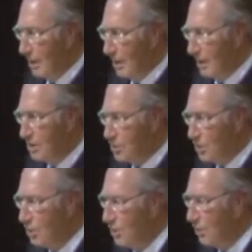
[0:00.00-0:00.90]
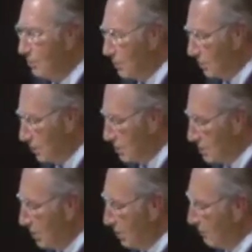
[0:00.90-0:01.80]
and enjoy the words
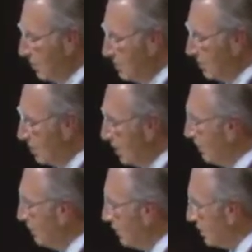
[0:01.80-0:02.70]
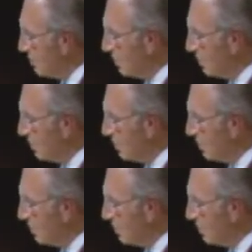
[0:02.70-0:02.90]
of eternal life in this